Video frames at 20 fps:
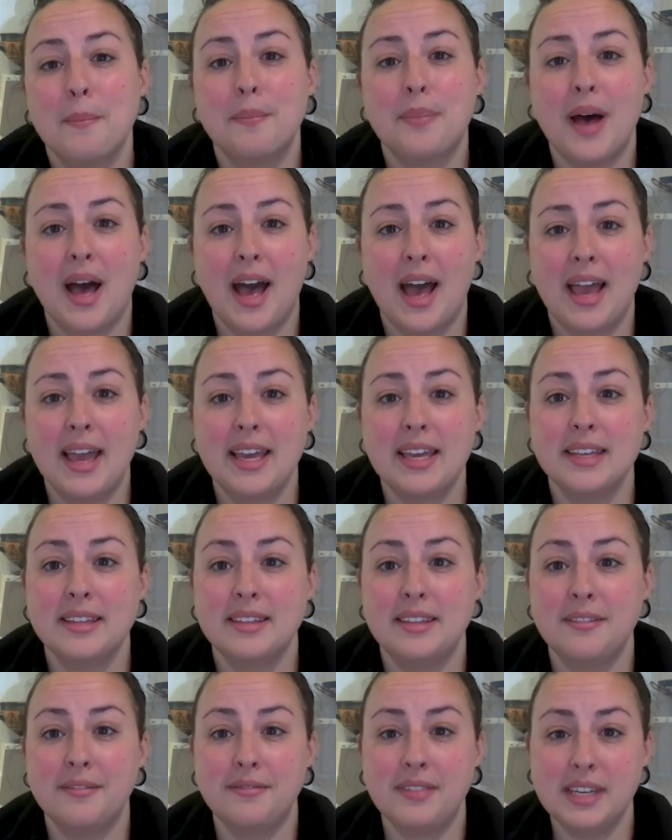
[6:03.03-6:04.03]
by
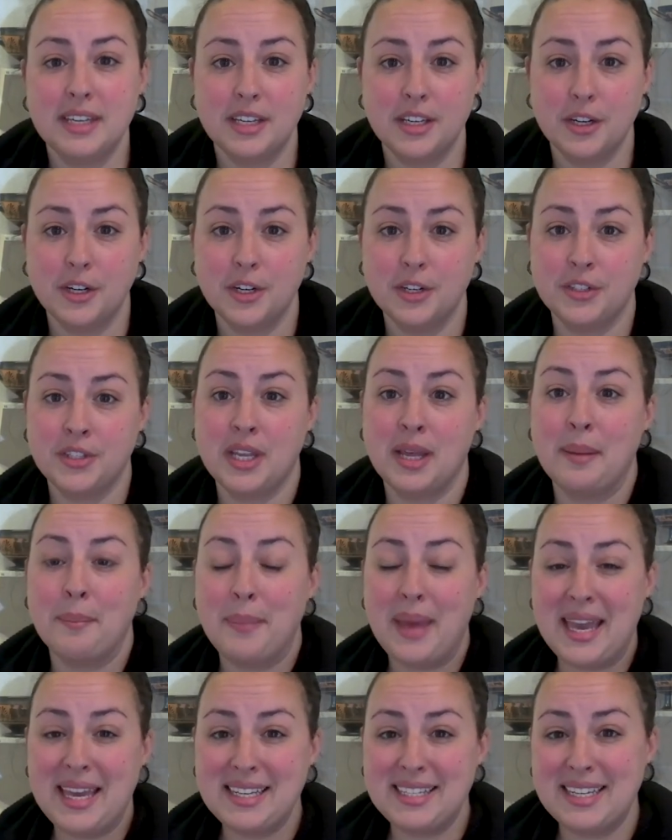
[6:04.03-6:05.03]
the figures
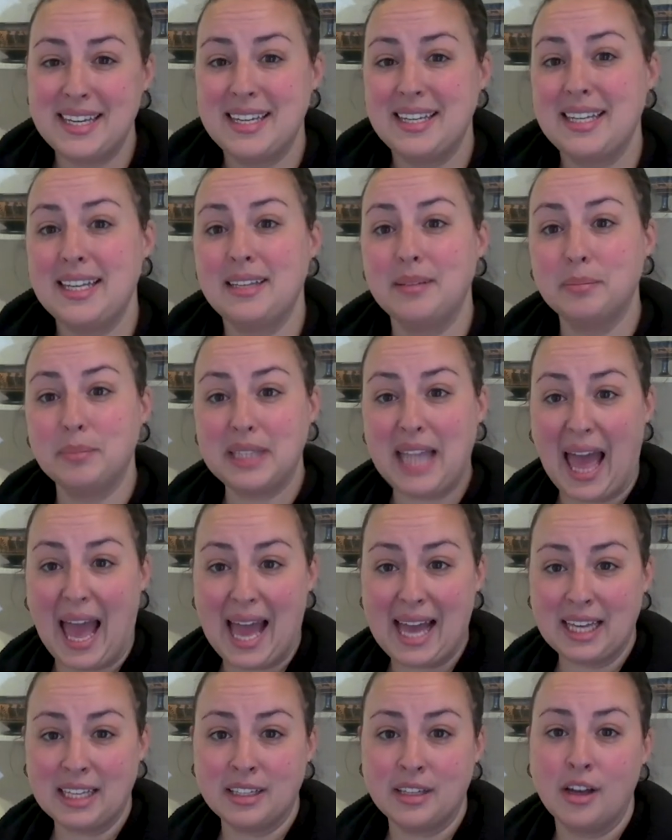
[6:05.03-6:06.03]
painted in
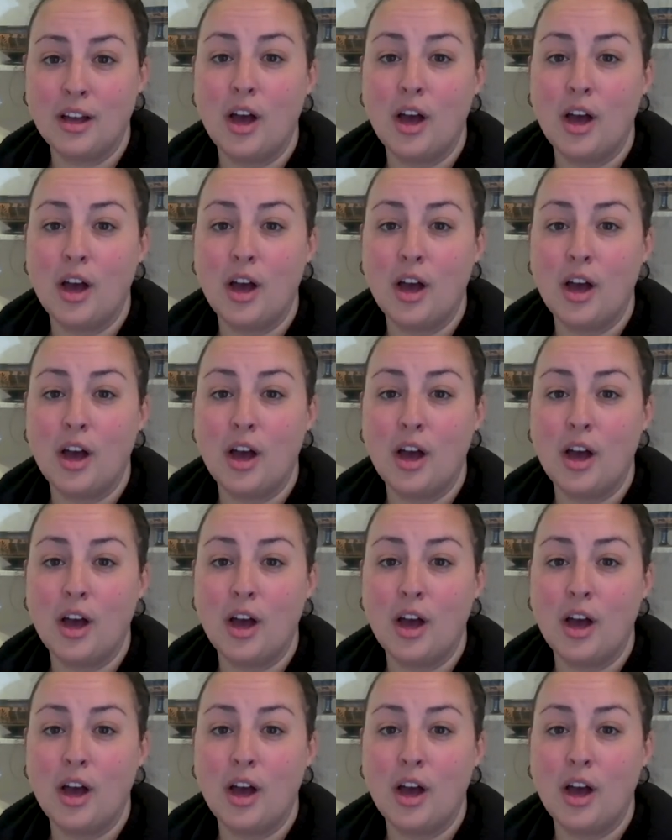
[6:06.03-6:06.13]
black